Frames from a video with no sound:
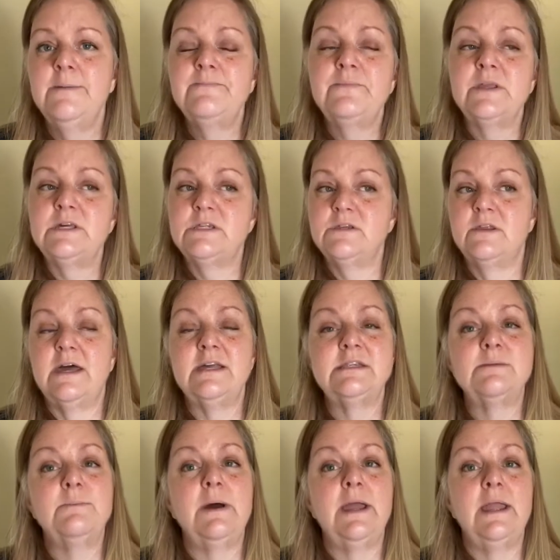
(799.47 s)
So that's
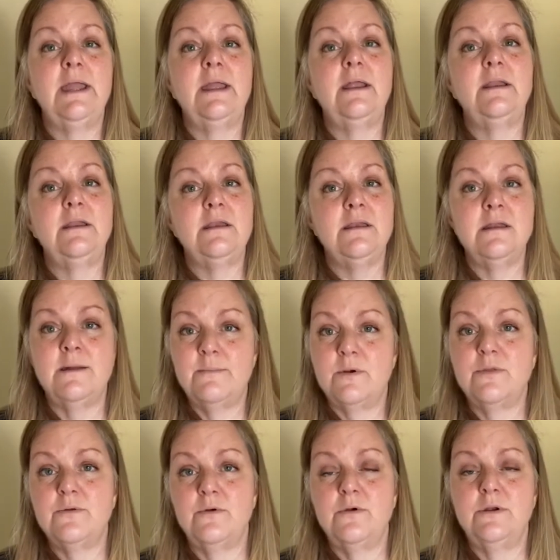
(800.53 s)
my number
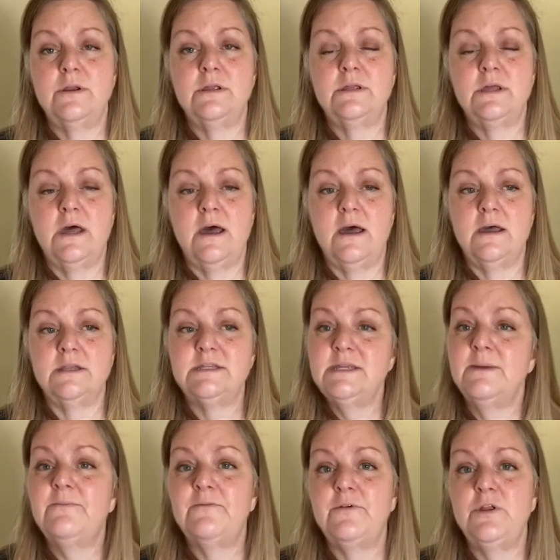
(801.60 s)
3
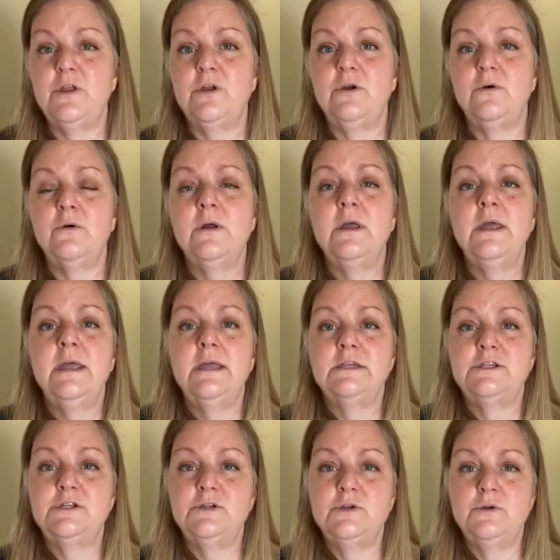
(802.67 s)
tip for you
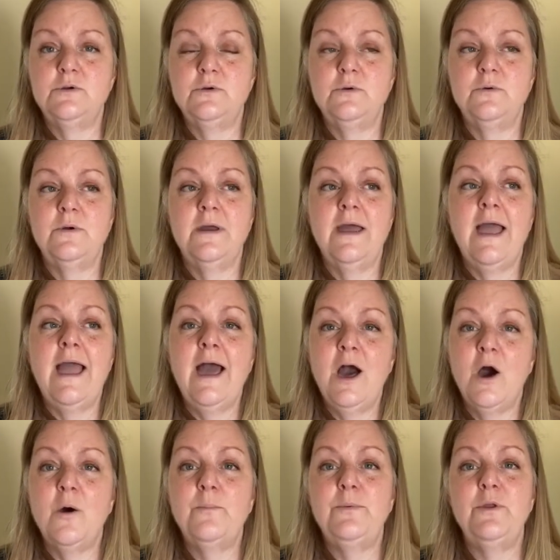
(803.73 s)
to
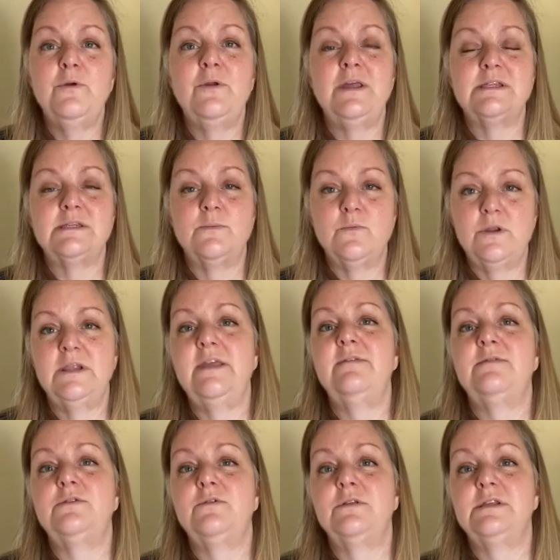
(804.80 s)
help you get some
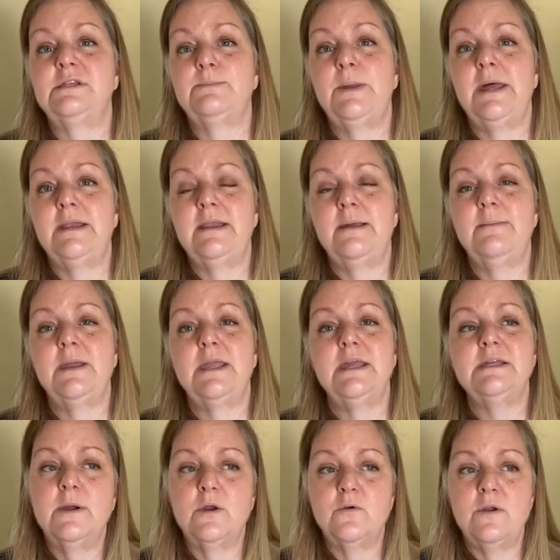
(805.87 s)
relief during this pandemic,
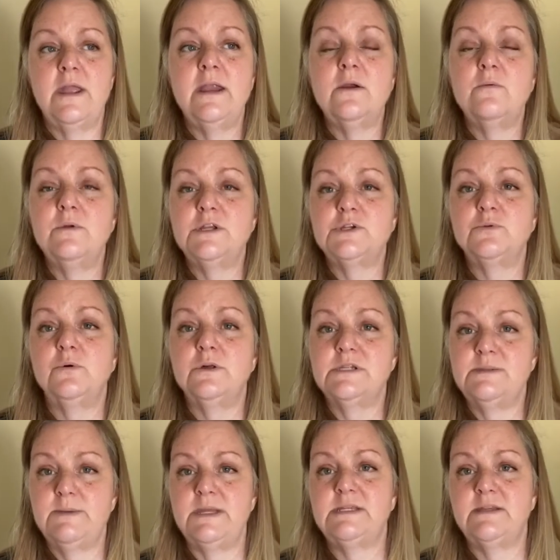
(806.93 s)
is create a ritual
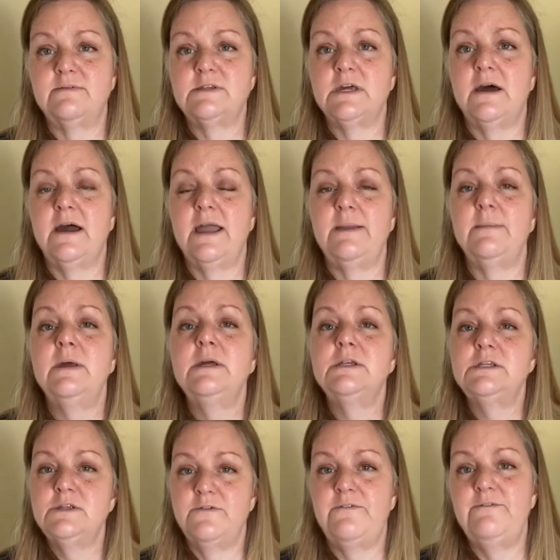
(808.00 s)
space of time
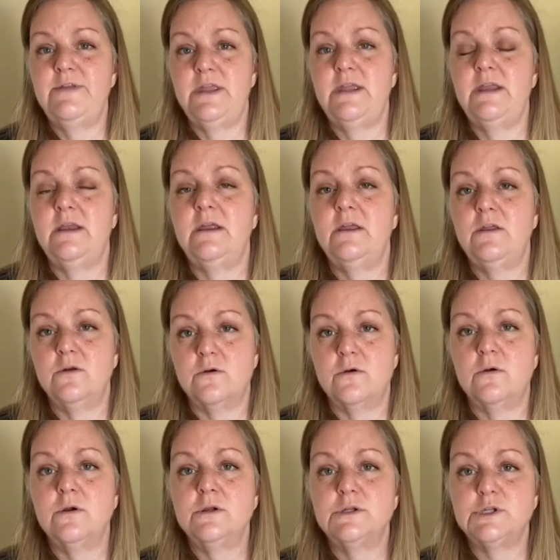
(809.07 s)
to feed
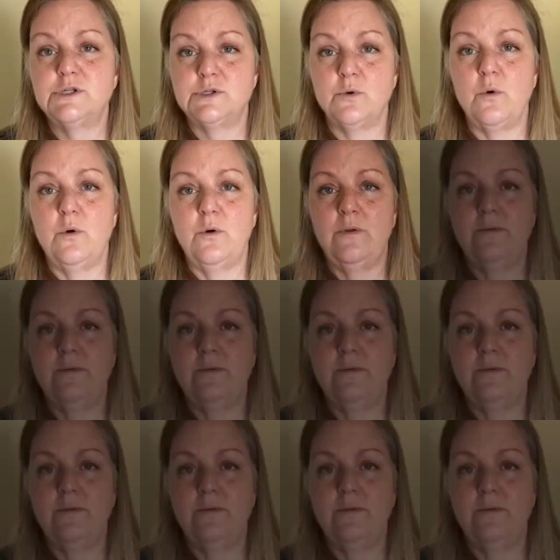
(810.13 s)
your soul.